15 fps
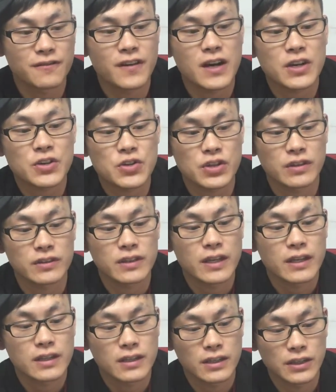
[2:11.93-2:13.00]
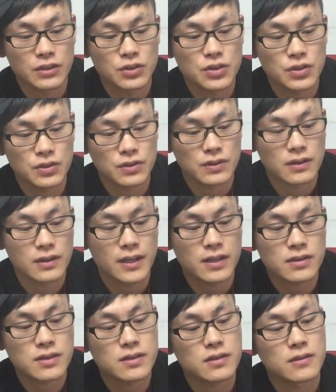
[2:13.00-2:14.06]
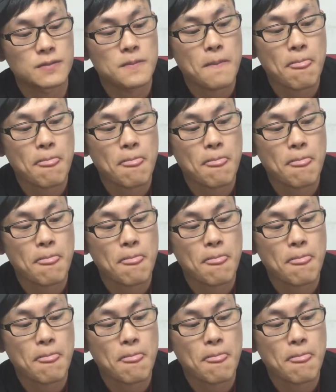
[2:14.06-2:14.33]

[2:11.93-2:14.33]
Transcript: function into this